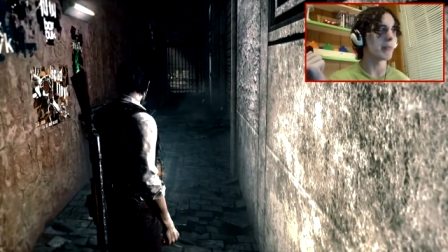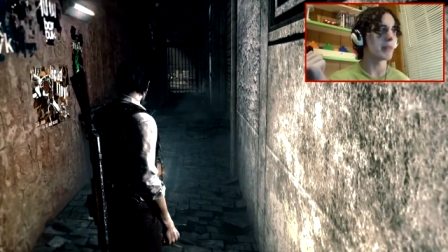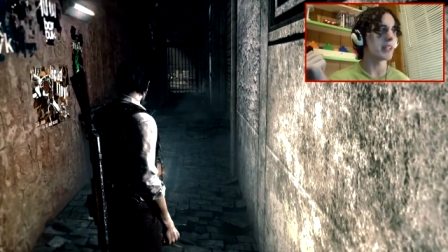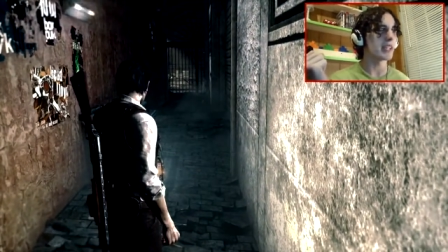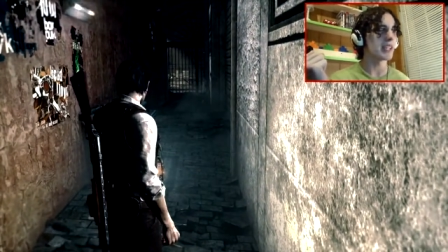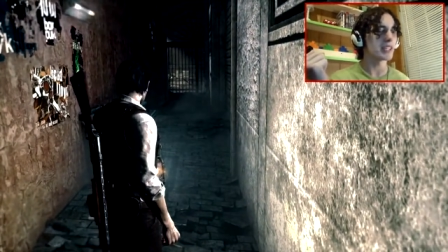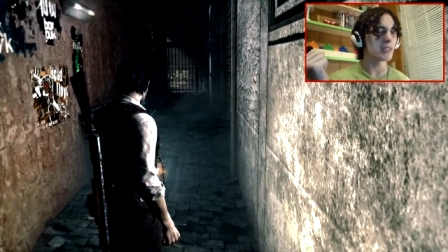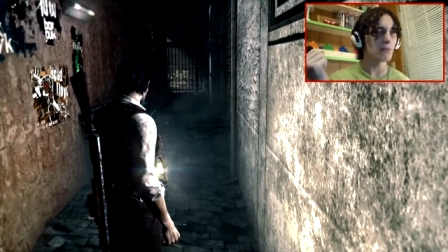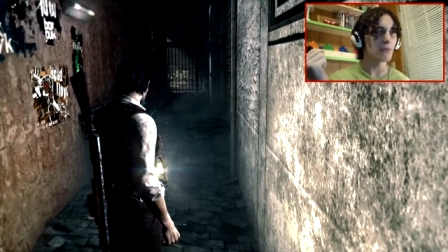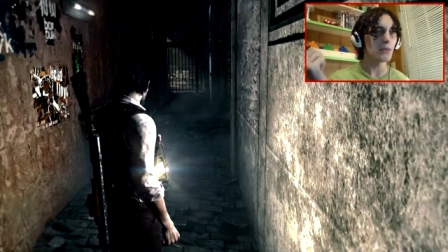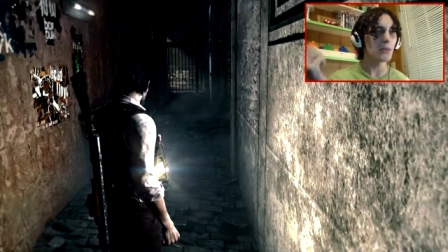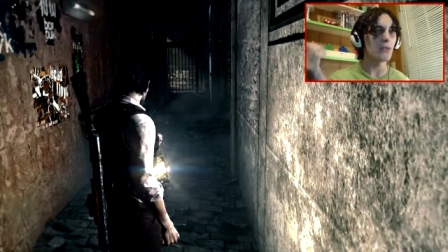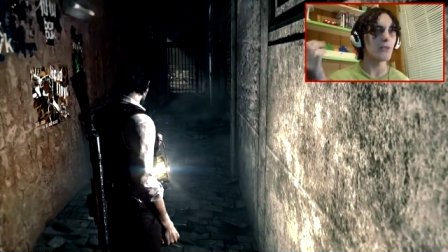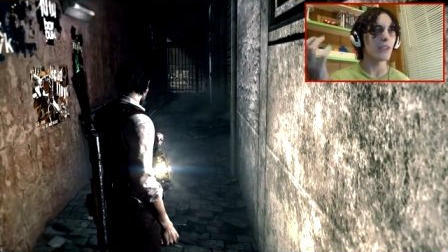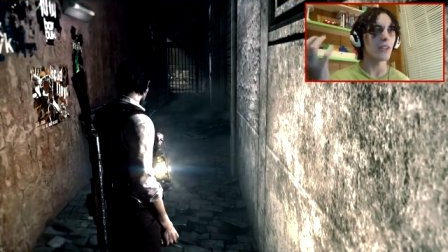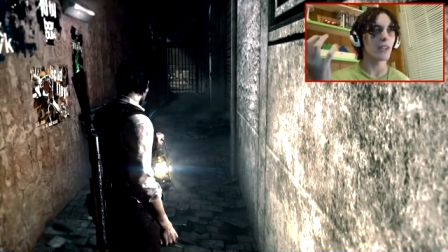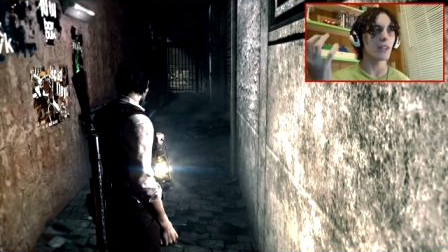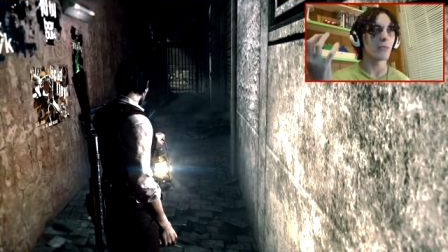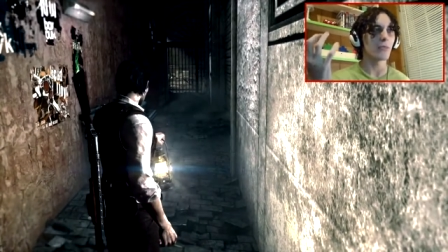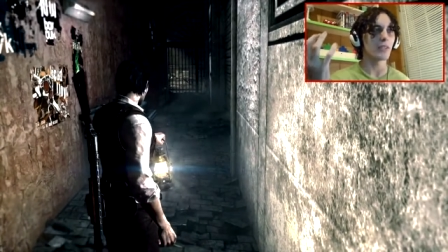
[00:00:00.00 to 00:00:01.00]
I mean, he's
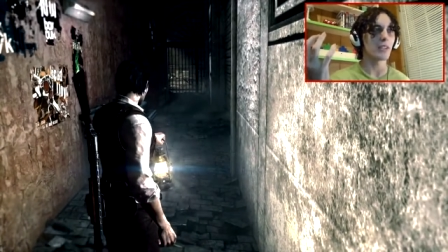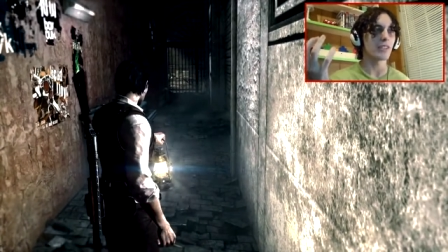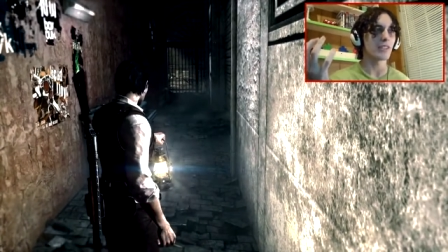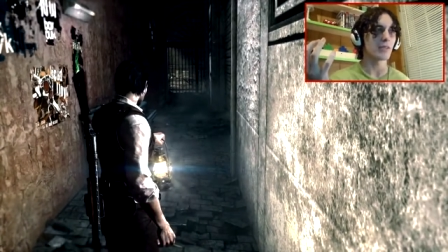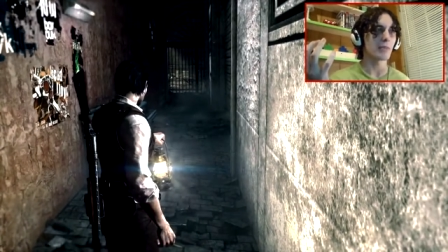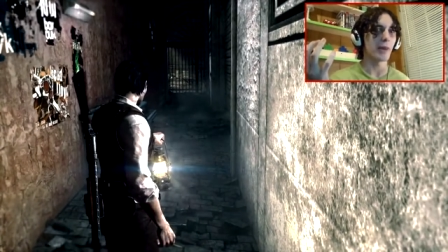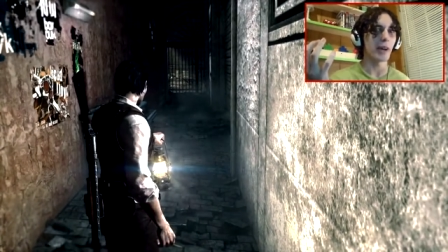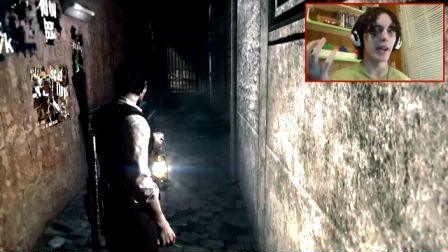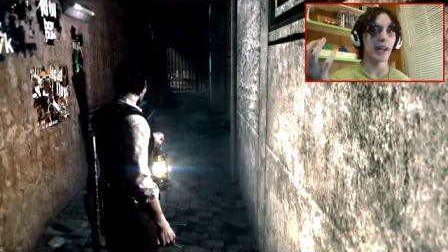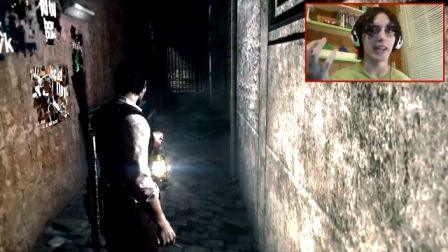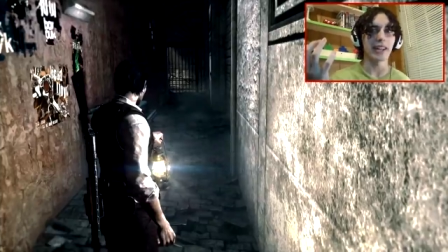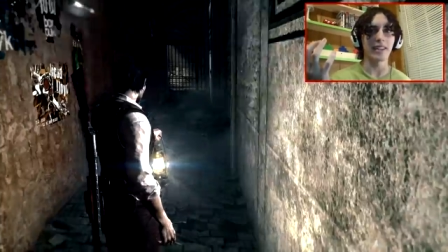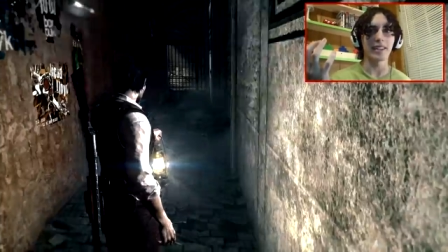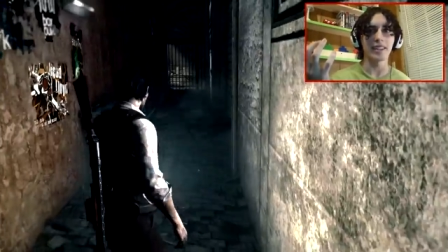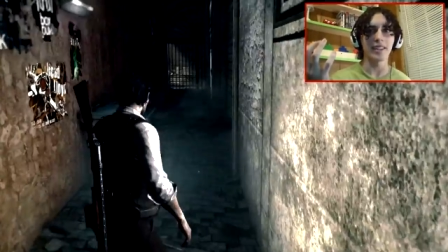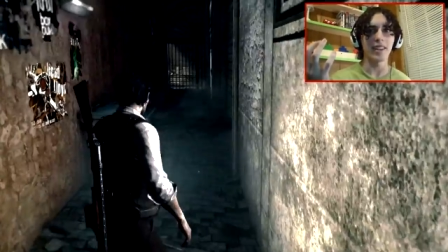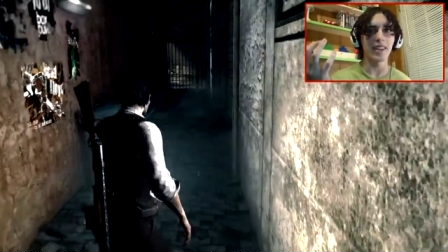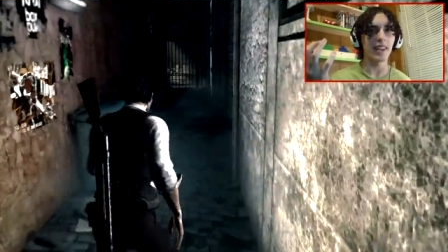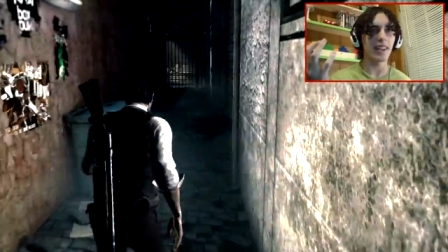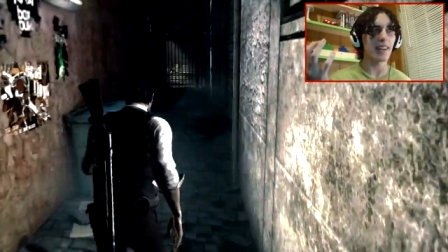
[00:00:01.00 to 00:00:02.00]
moving them with his mind,
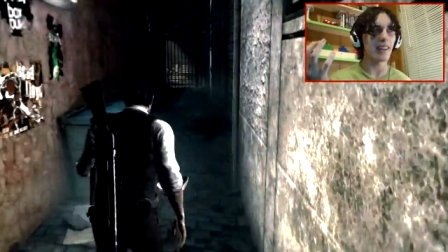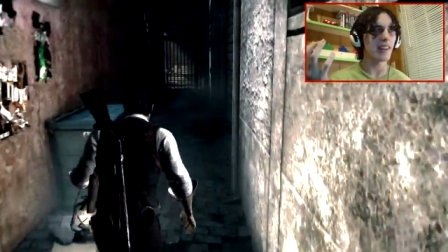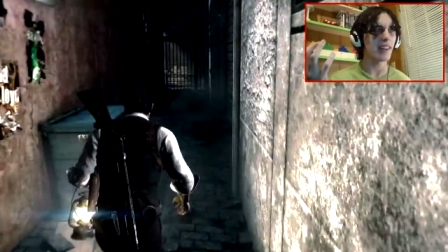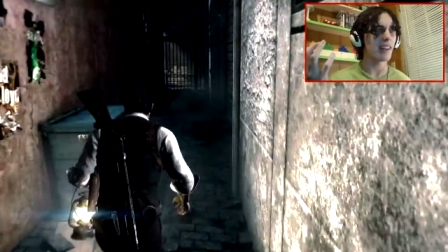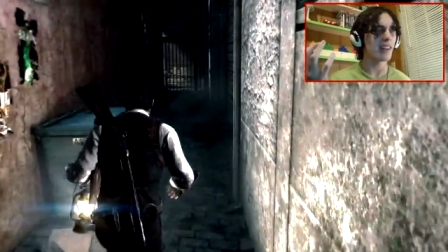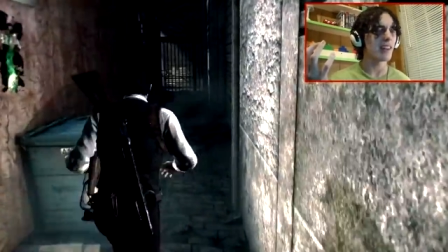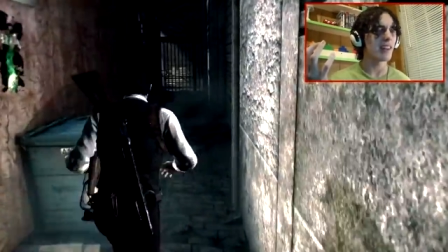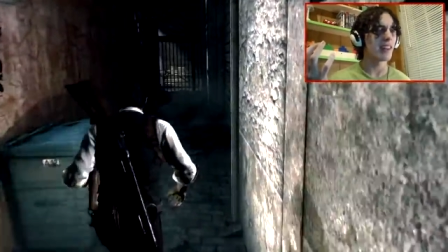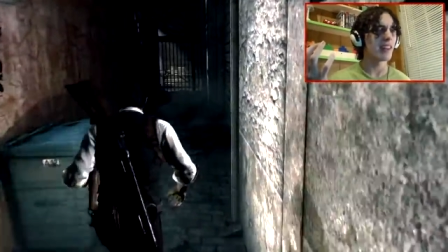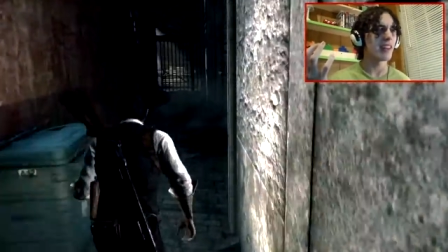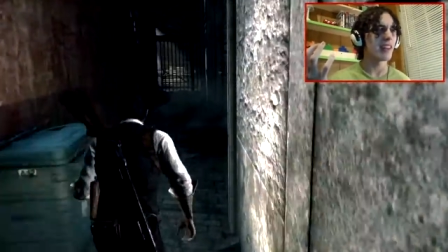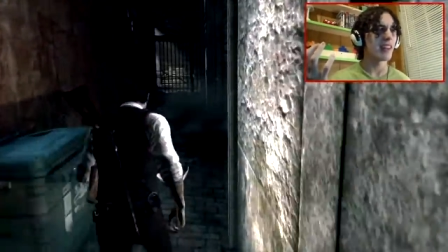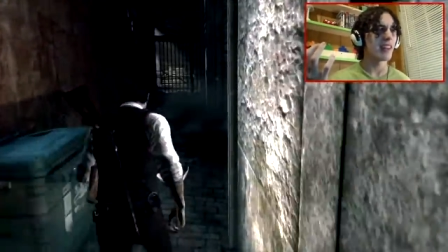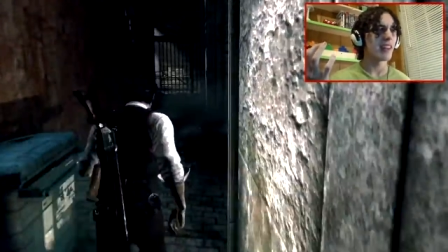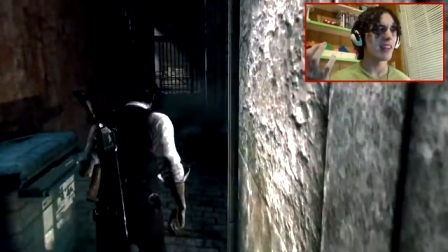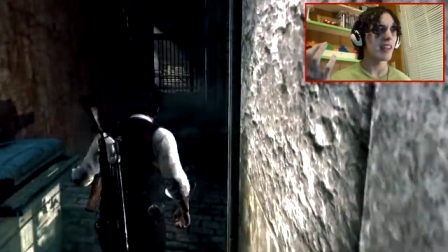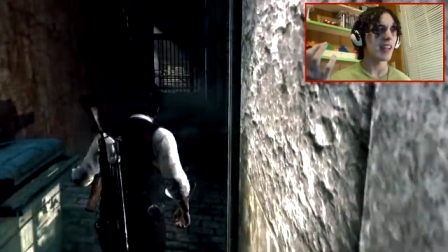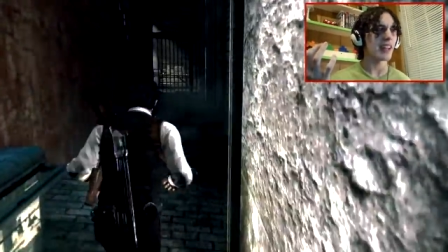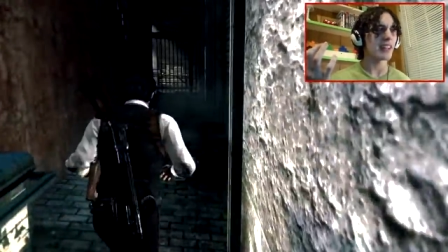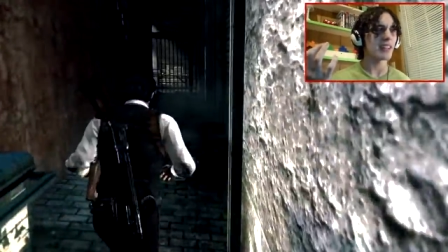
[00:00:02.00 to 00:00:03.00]
isn't he?
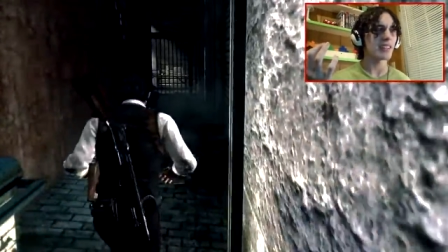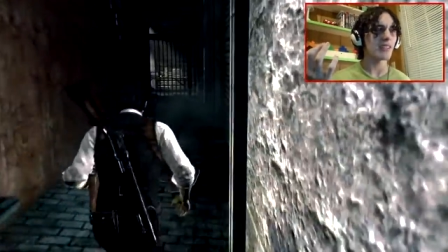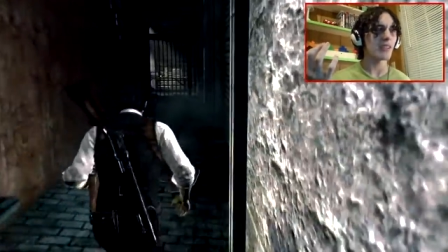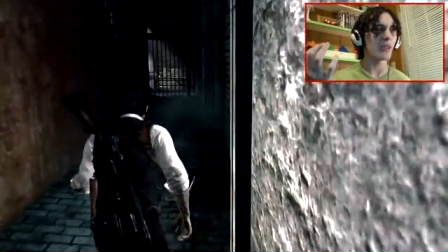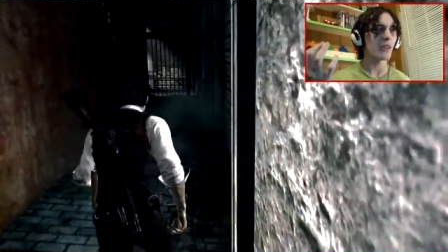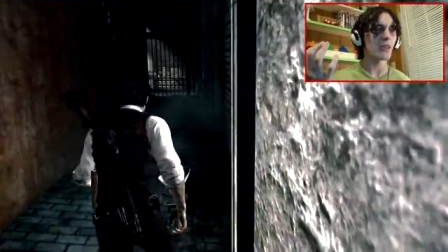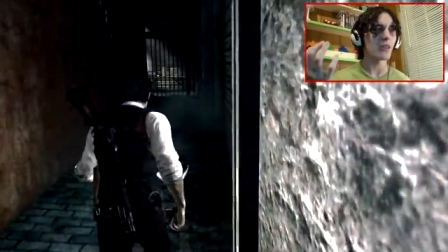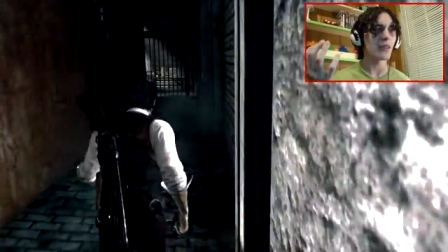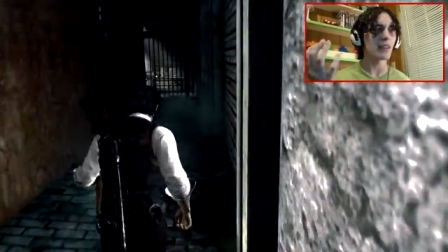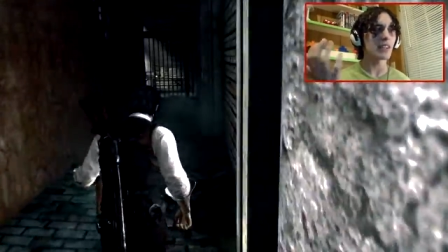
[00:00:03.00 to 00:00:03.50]
Ain't that the whole